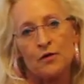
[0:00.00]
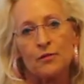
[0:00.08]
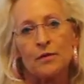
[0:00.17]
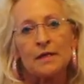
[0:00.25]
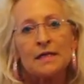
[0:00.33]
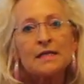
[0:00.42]
to
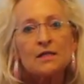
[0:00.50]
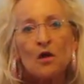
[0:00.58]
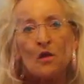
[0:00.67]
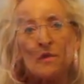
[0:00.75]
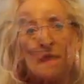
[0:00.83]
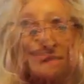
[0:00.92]
release
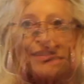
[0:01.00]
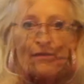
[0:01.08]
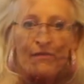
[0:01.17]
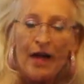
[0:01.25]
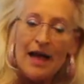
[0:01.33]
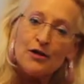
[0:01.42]
all that. The
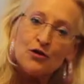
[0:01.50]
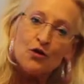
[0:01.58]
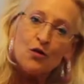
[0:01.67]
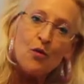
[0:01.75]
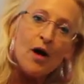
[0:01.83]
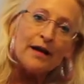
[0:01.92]

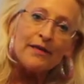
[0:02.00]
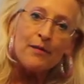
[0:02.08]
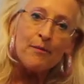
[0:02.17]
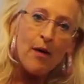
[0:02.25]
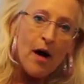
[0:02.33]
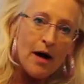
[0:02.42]
vaginal one and the
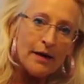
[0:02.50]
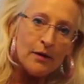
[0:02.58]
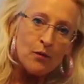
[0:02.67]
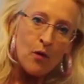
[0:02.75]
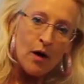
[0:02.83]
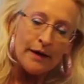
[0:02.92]

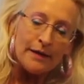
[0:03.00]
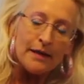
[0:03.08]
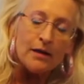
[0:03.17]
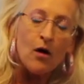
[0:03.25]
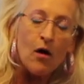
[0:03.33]
pocket one can